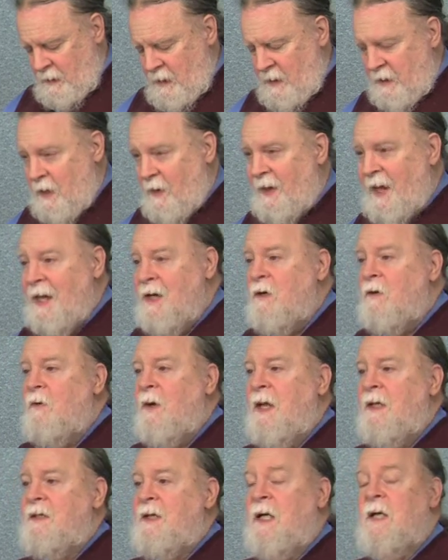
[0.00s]
Now,
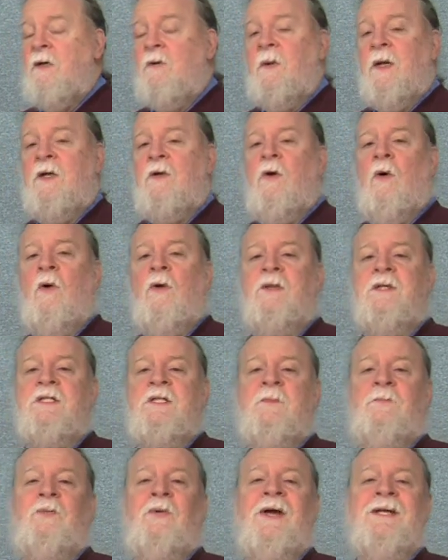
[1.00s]
NRA, the NRA called this
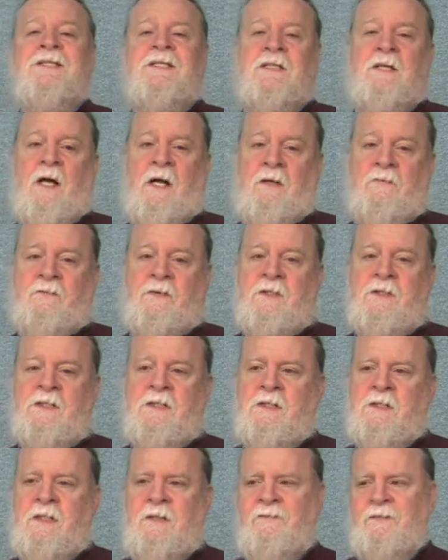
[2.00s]
a press
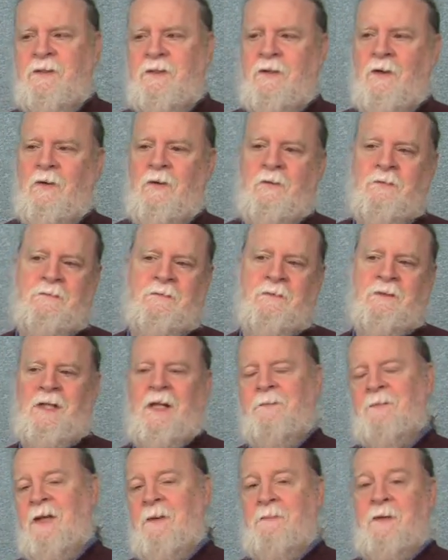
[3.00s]
conference, even though La
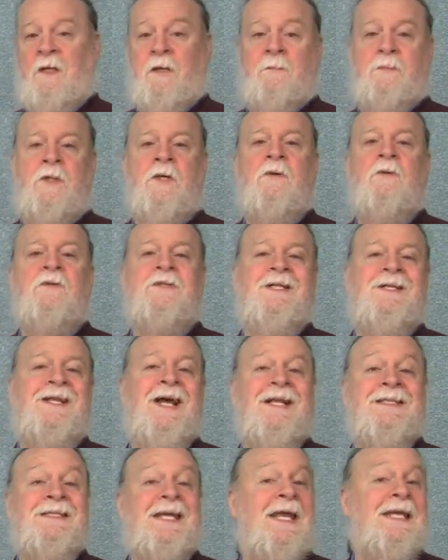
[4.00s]
Pipi Le Pew did
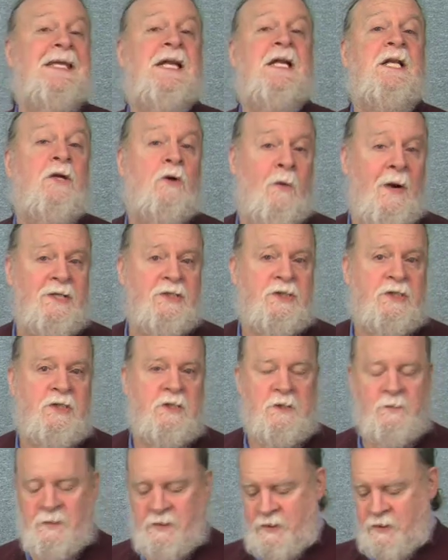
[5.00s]
not take any
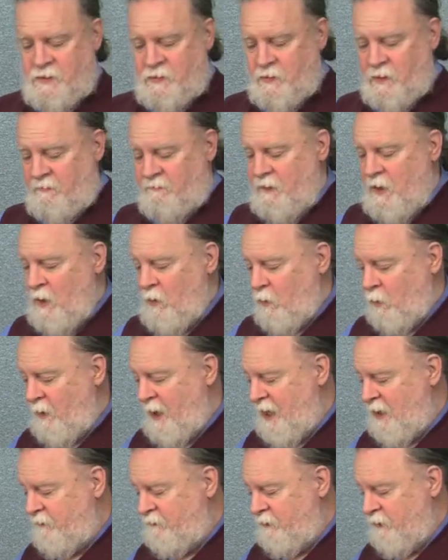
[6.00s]
questions, but just sort of
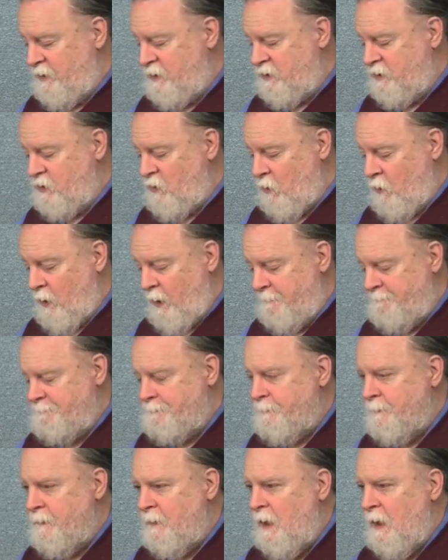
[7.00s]
ran for the door.
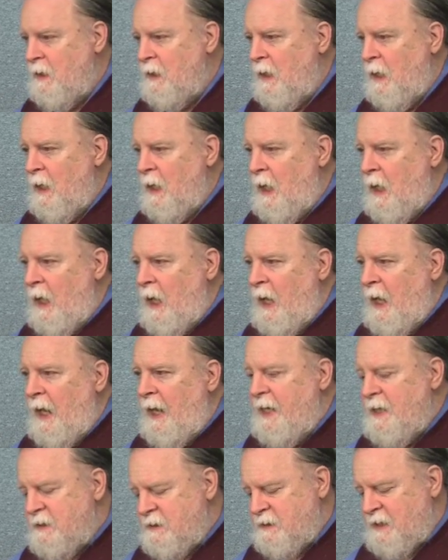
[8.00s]

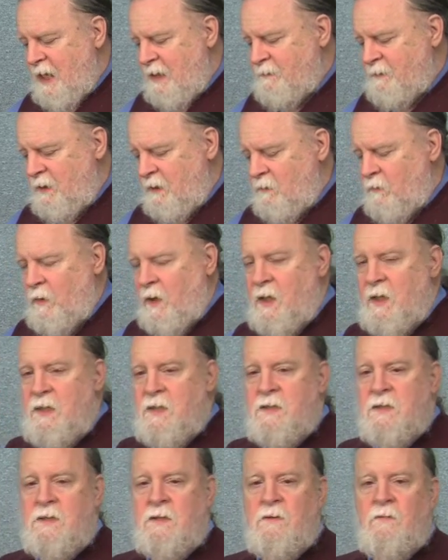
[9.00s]
His statement
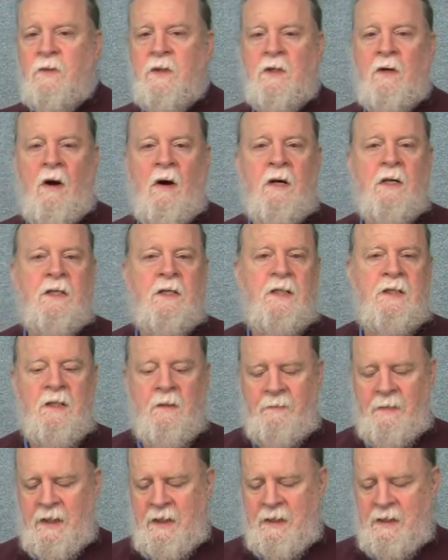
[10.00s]
was regarded in the
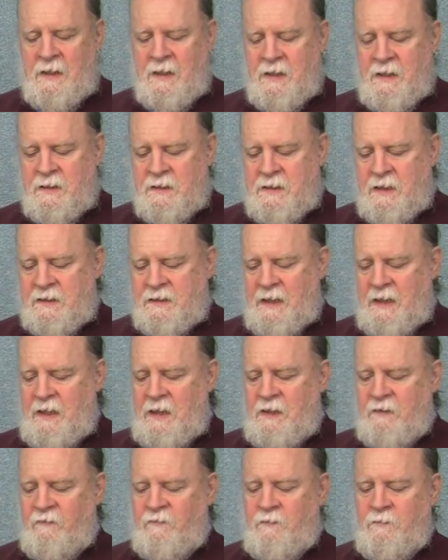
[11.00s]
media as, as
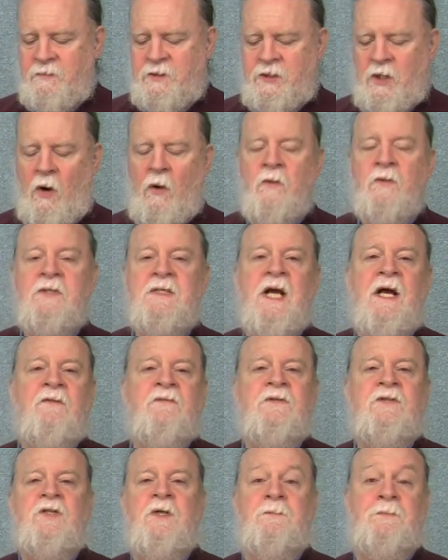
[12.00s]
anything from tone
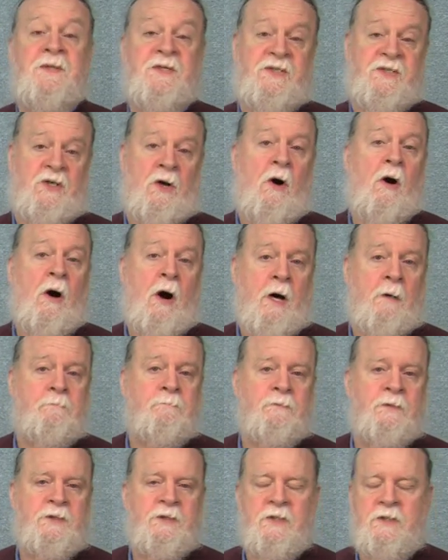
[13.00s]
deaf to bizarre,
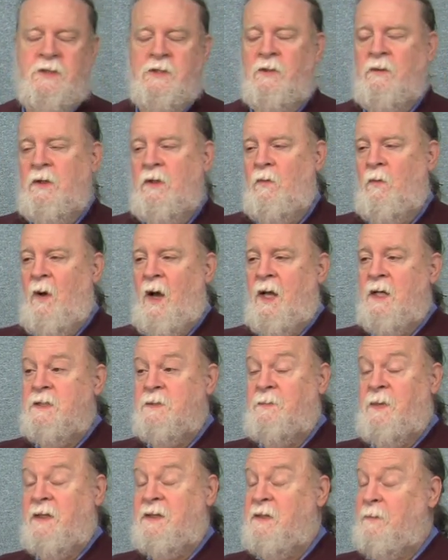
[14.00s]
which it certainly was.
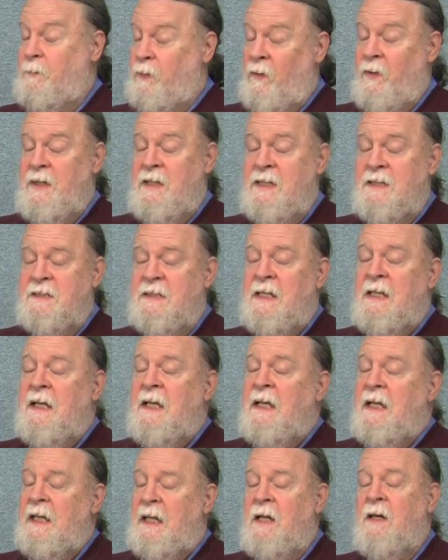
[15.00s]
But the point is,
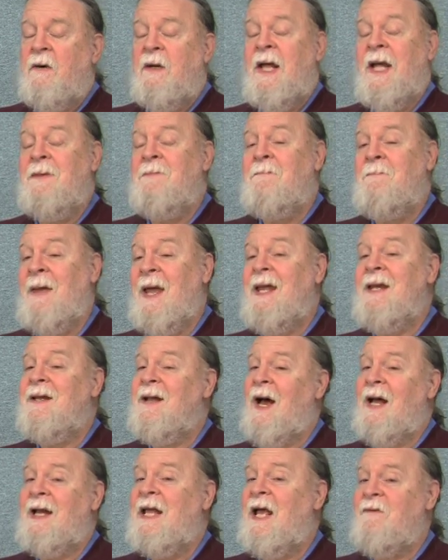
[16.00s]
here it may
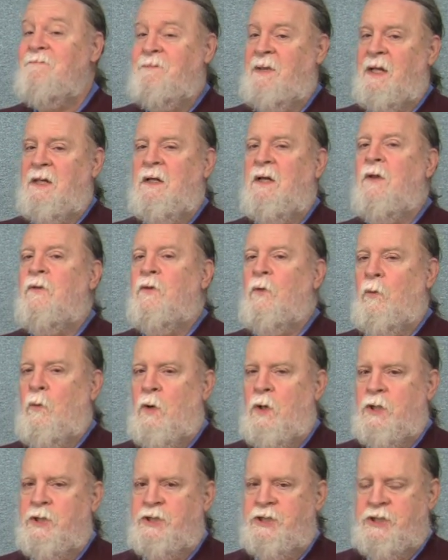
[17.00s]
not have been the
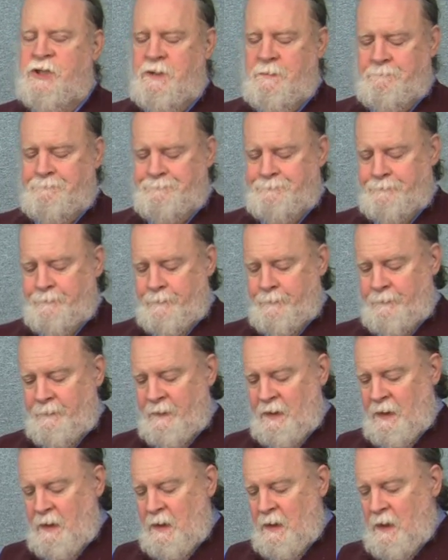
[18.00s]
worst.
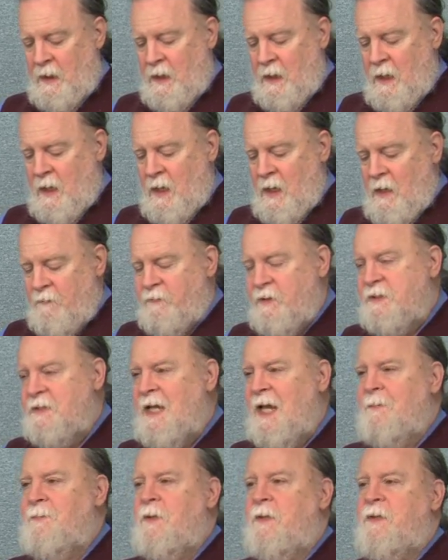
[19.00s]
For
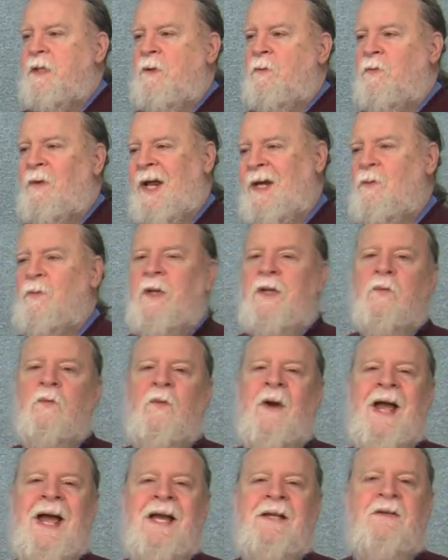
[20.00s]
example, the right wing
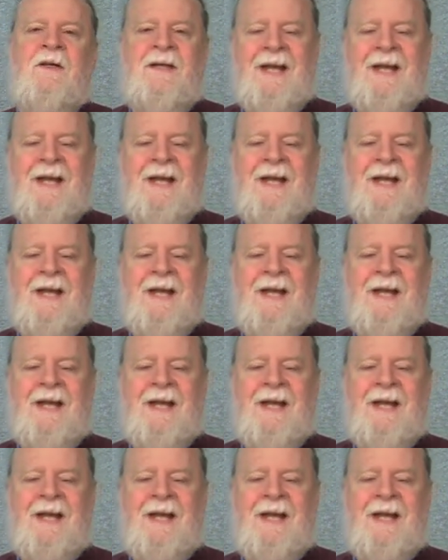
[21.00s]
rag, the